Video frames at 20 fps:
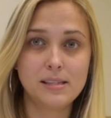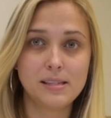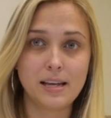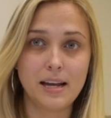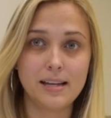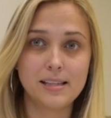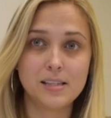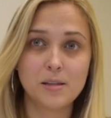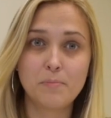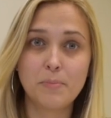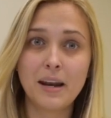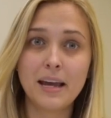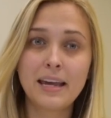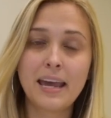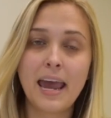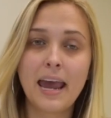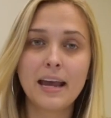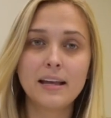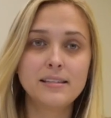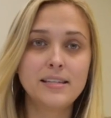sense, but I
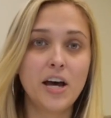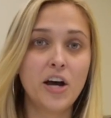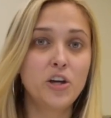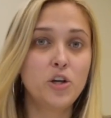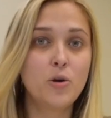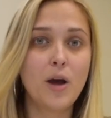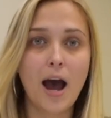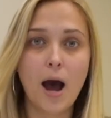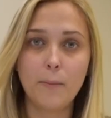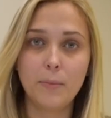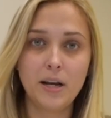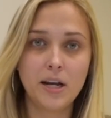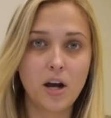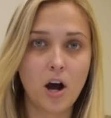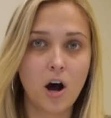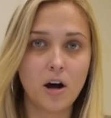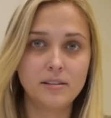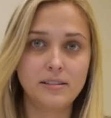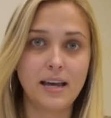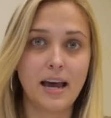can't tell you how many
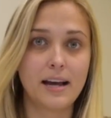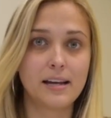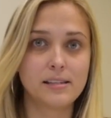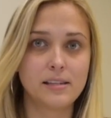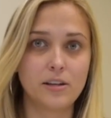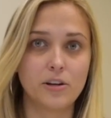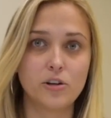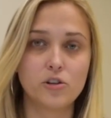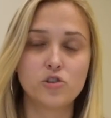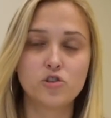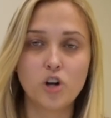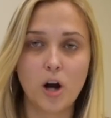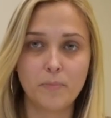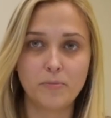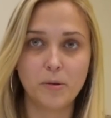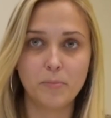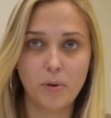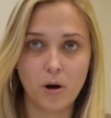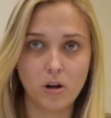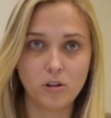contact centers drop
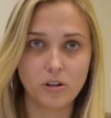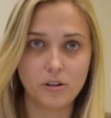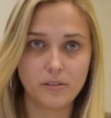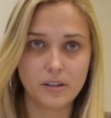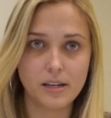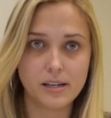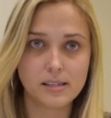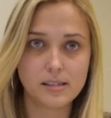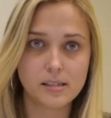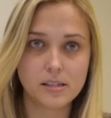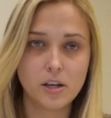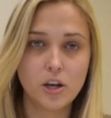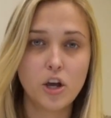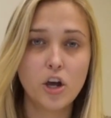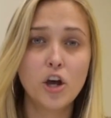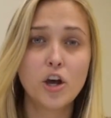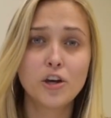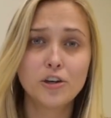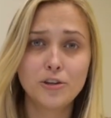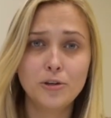the ball on this.
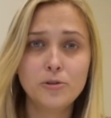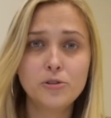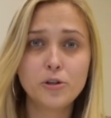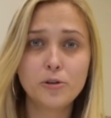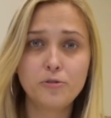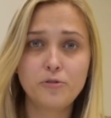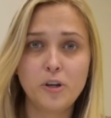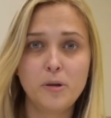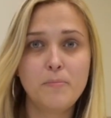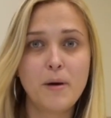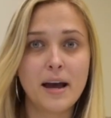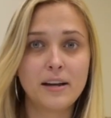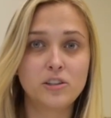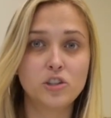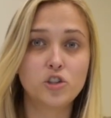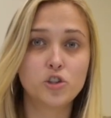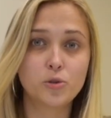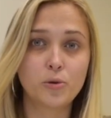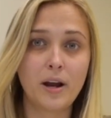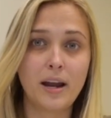Use your feedback
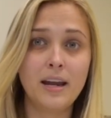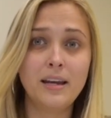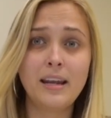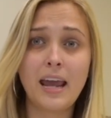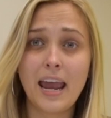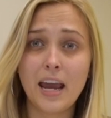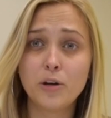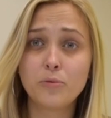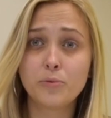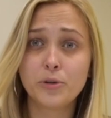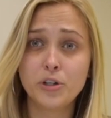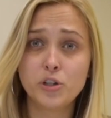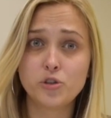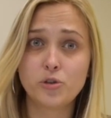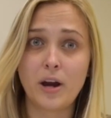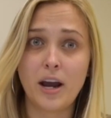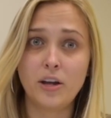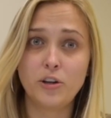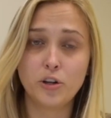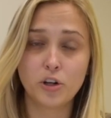to train and
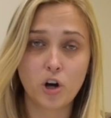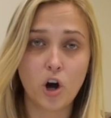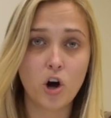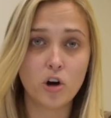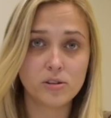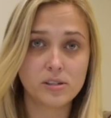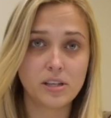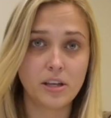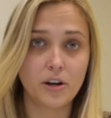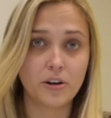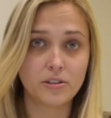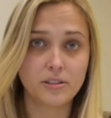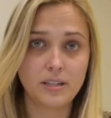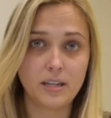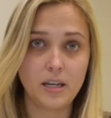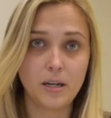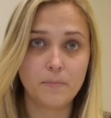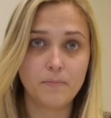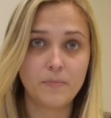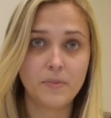retrain your call center
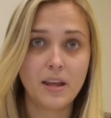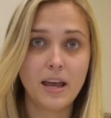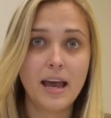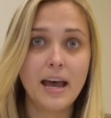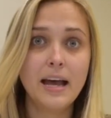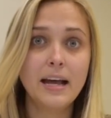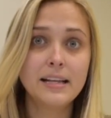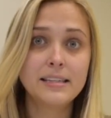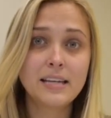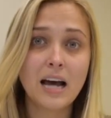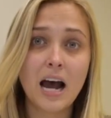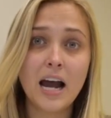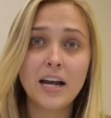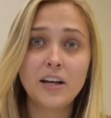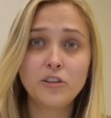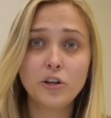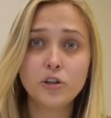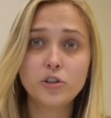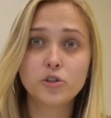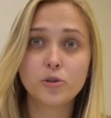team.
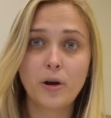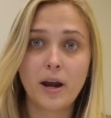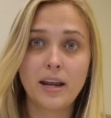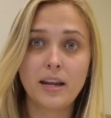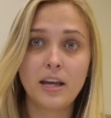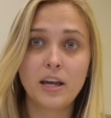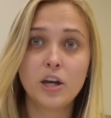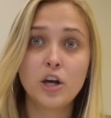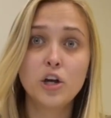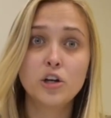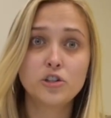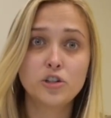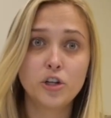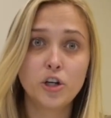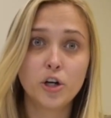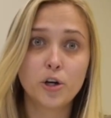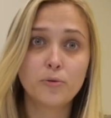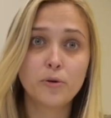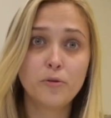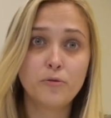Tying their training to
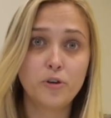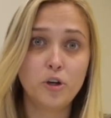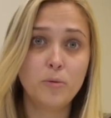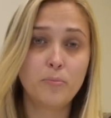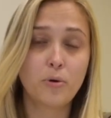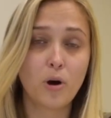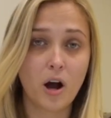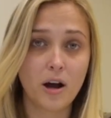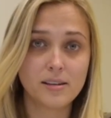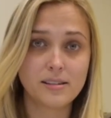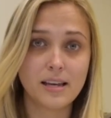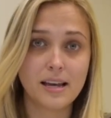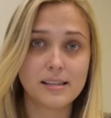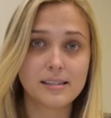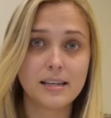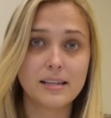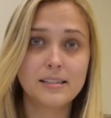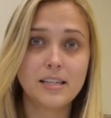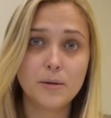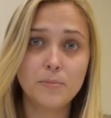your review
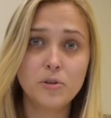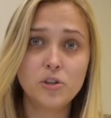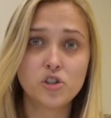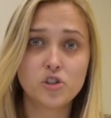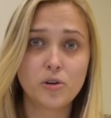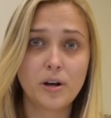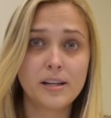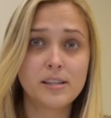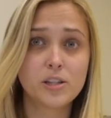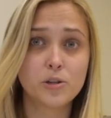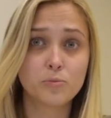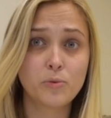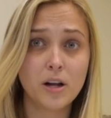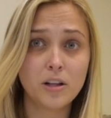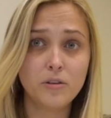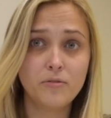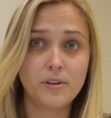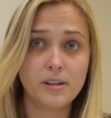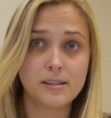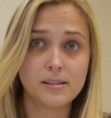process demonstrates the
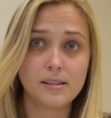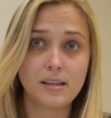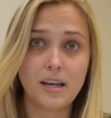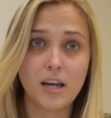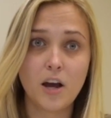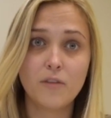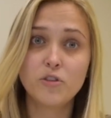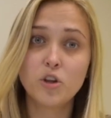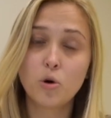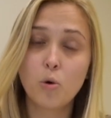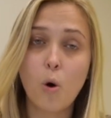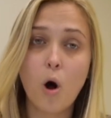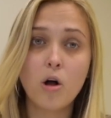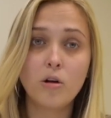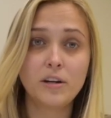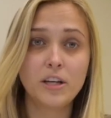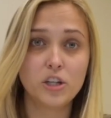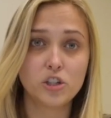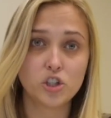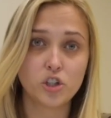relevancy of the
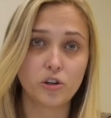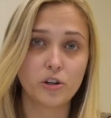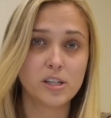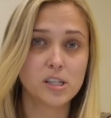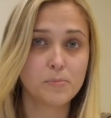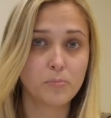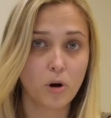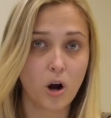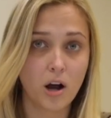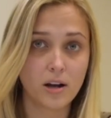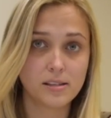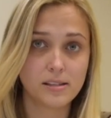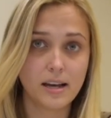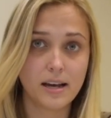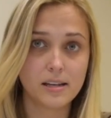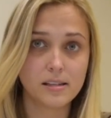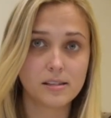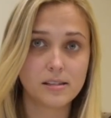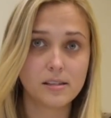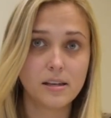quality assurance
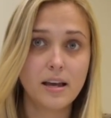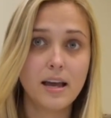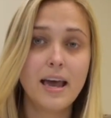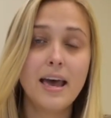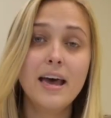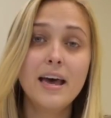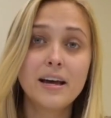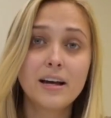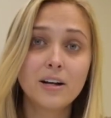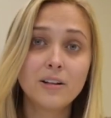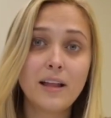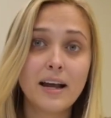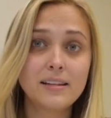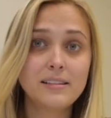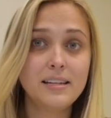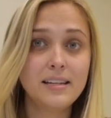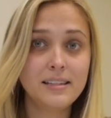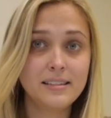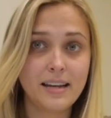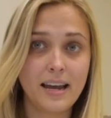process.
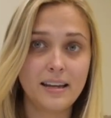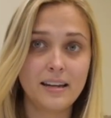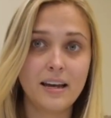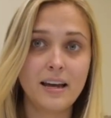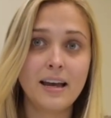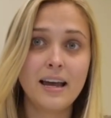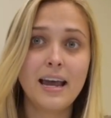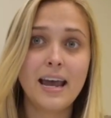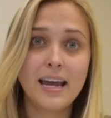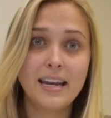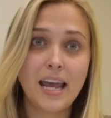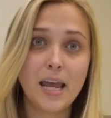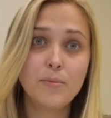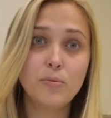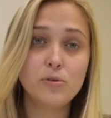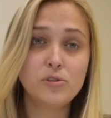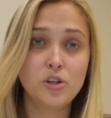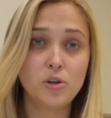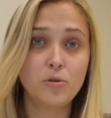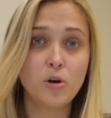Collecting data
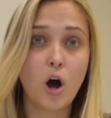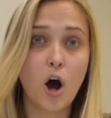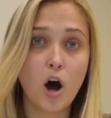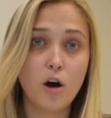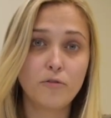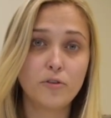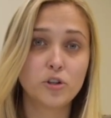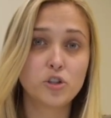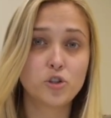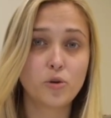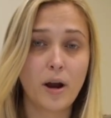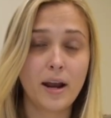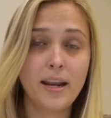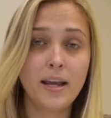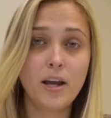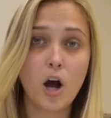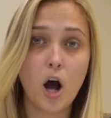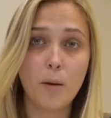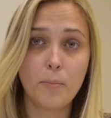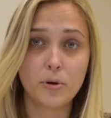enables you to offer
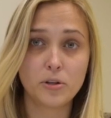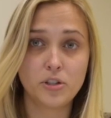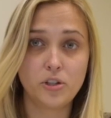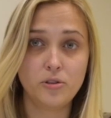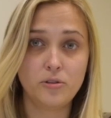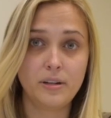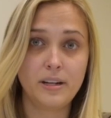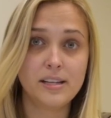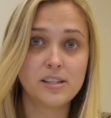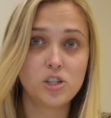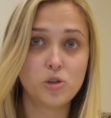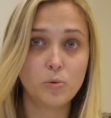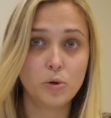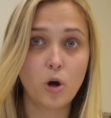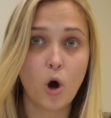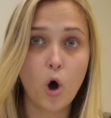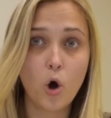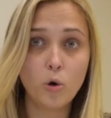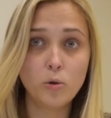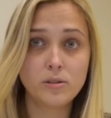training opportunities to a
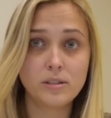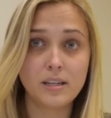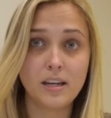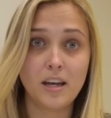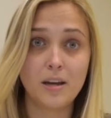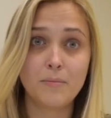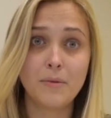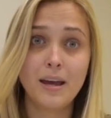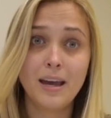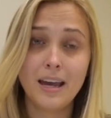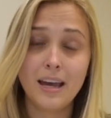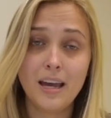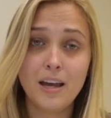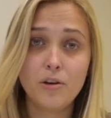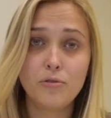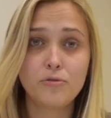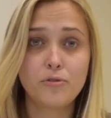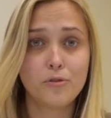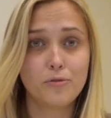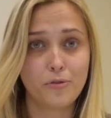whole team
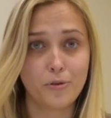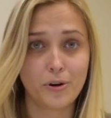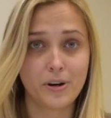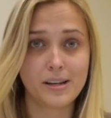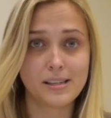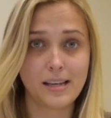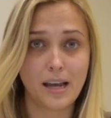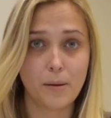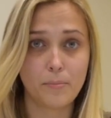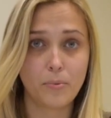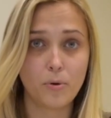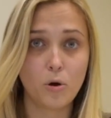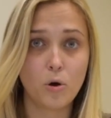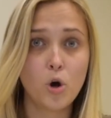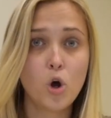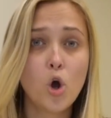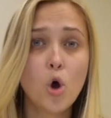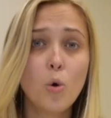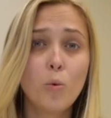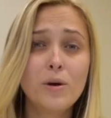if, for
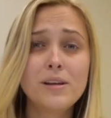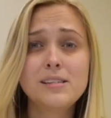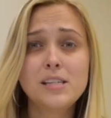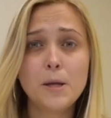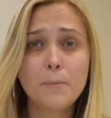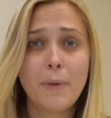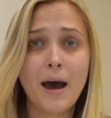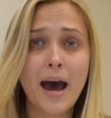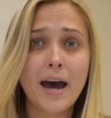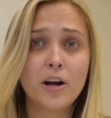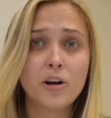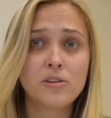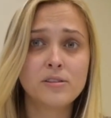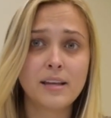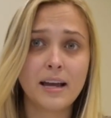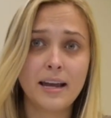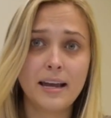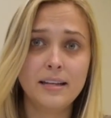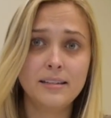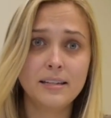example, we see patterns
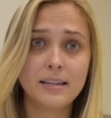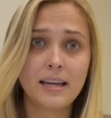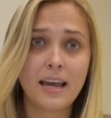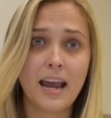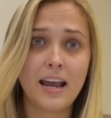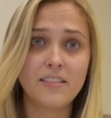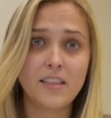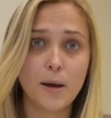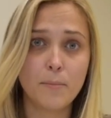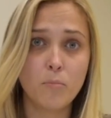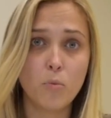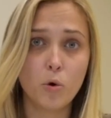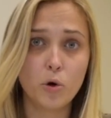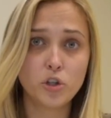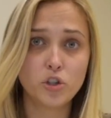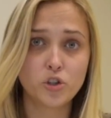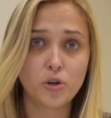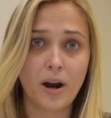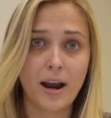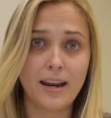that indicate that more
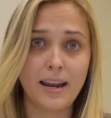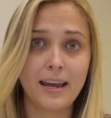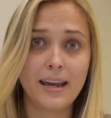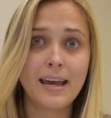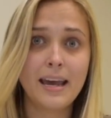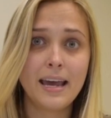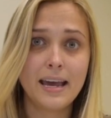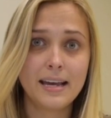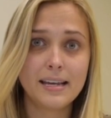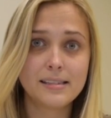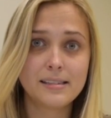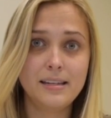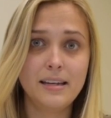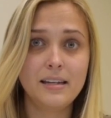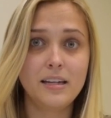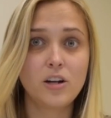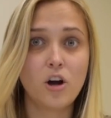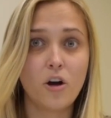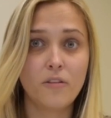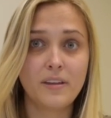training is
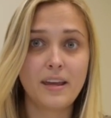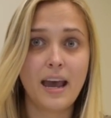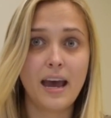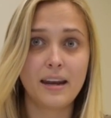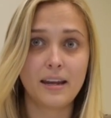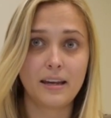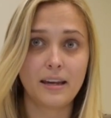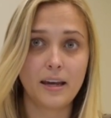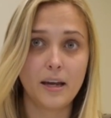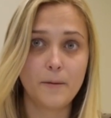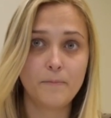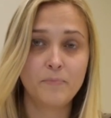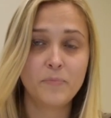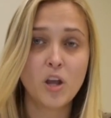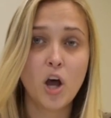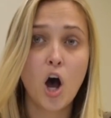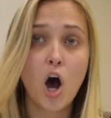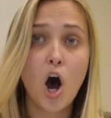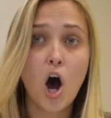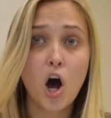needed on the etiquette.
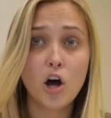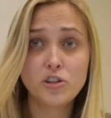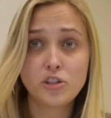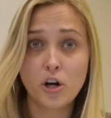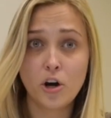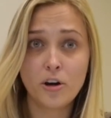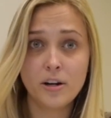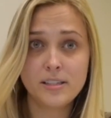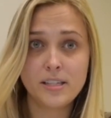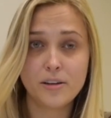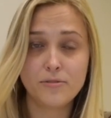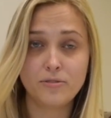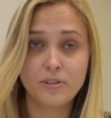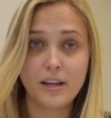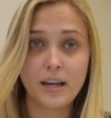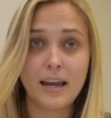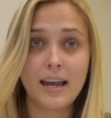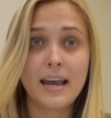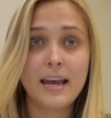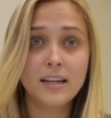
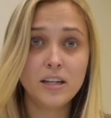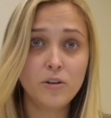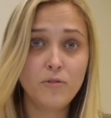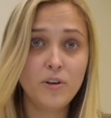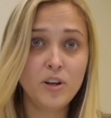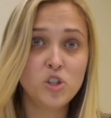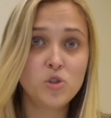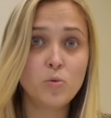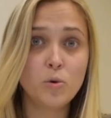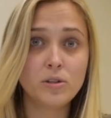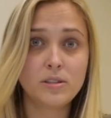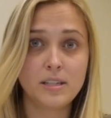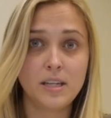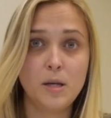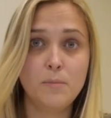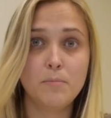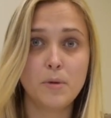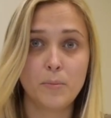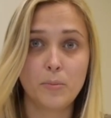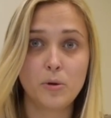Alternatively, individual
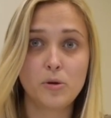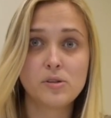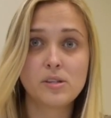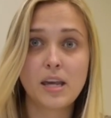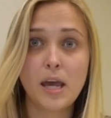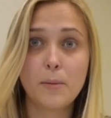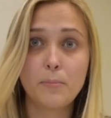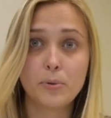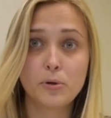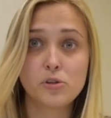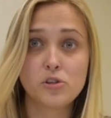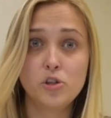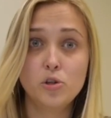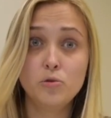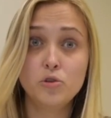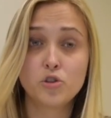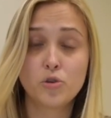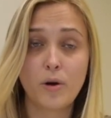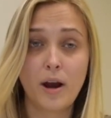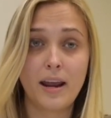team members can
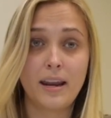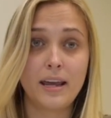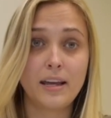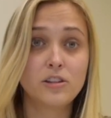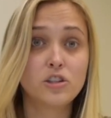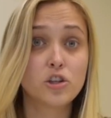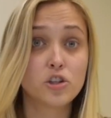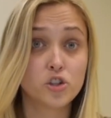pursue training to